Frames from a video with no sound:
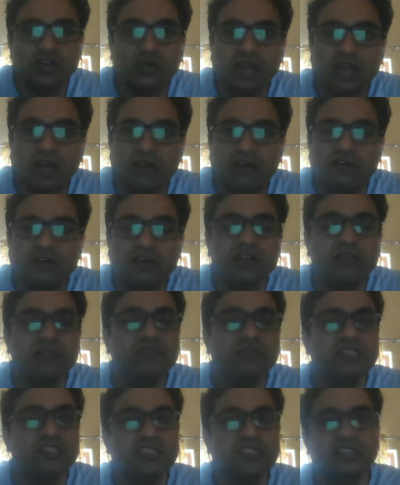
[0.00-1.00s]
kilowatt hour,
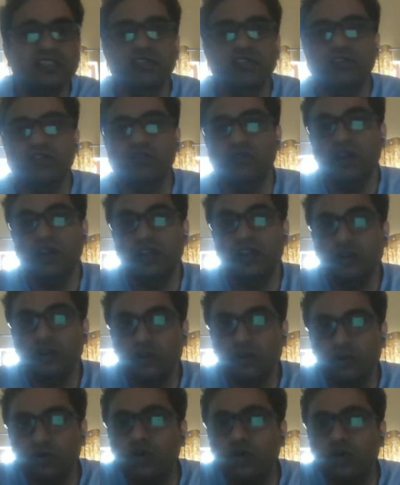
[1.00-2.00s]
which is
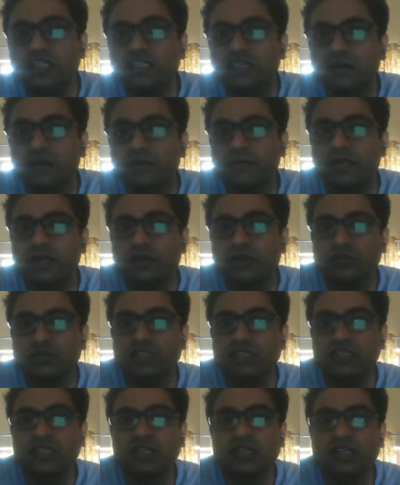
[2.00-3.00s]
quite low as compared
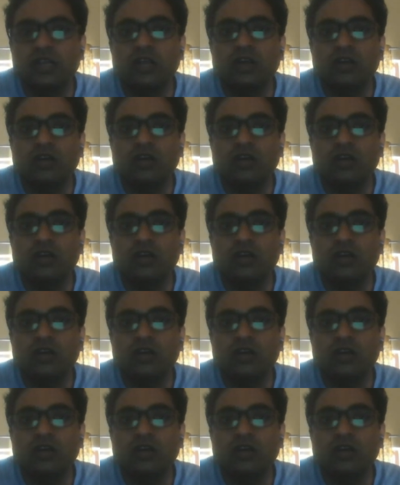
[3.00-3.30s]
to the